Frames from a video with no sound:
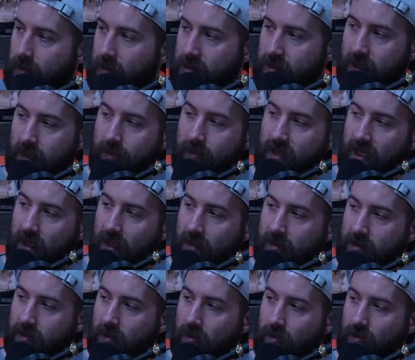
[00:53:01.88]
Seems like a
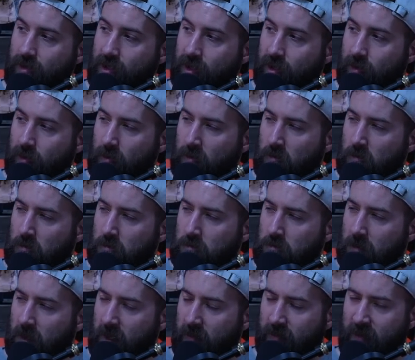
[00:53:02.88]
soldier,
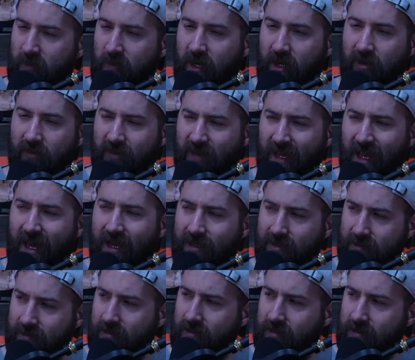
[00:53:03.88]
it'd be better if he had his